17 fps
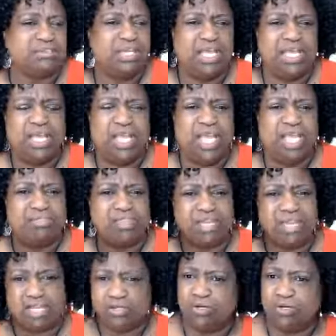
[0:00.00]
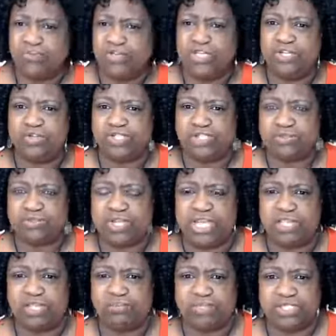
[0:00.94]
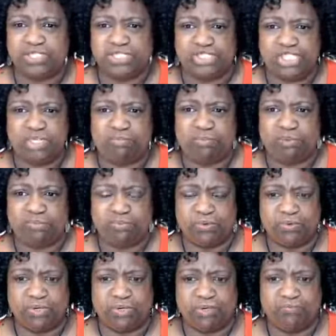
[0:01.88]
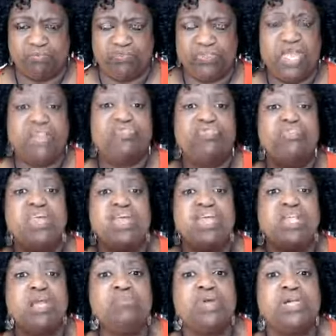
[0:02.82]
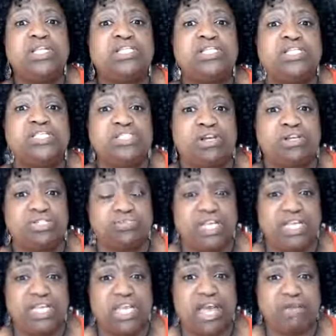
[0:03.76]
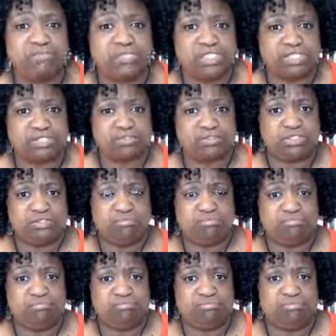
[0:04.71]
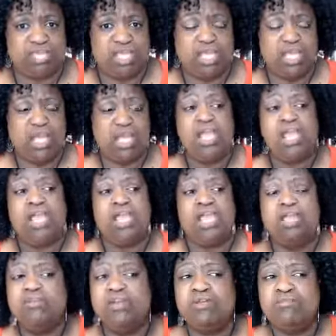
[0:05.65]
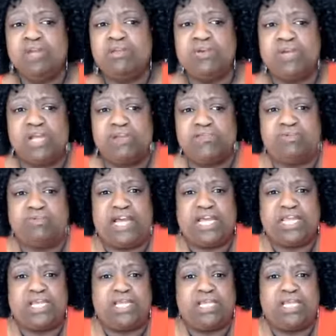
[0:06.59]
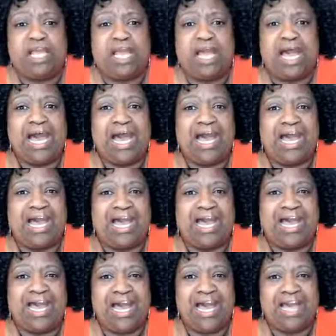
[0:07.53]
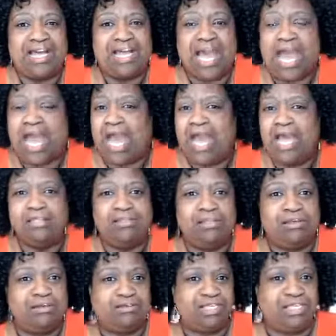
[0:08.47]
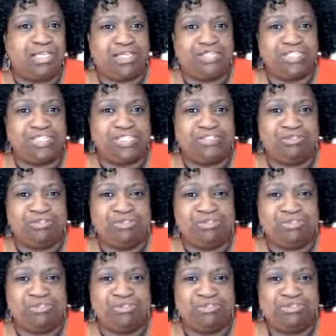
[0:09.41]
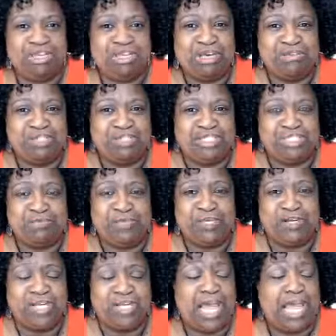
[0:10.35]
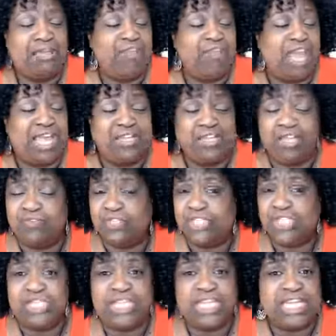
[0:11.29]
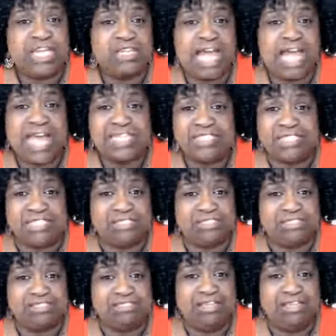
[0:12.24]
then I'd go over here and trade with the cheaper broker. Then I wanted to start trading options. And remember, everybody, I learned this through the Holy Spirit. I never took any classes.